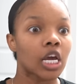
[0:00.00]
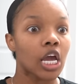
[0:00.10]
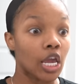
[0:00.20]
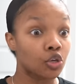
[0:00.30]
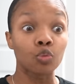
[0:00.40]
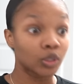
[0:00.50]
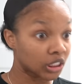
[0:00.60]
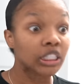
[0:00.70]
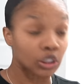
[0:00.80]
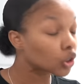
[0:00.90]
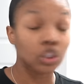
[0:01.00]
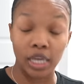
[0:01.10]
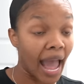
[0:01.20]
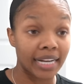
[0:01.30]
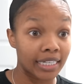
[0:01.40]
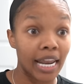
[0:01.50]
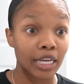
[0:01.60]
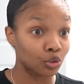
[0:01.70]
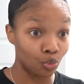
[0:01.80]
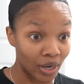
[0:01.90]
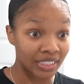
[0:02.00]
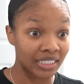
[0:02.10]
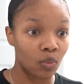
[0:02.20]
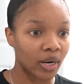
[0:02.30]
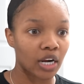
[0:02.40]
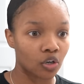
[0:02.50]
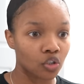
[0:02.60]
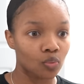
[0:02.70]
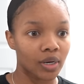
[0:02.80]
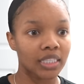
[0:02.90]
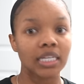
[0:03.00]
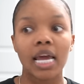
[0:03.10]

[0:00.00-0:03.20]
and you was acting like you wasn't when I know you was.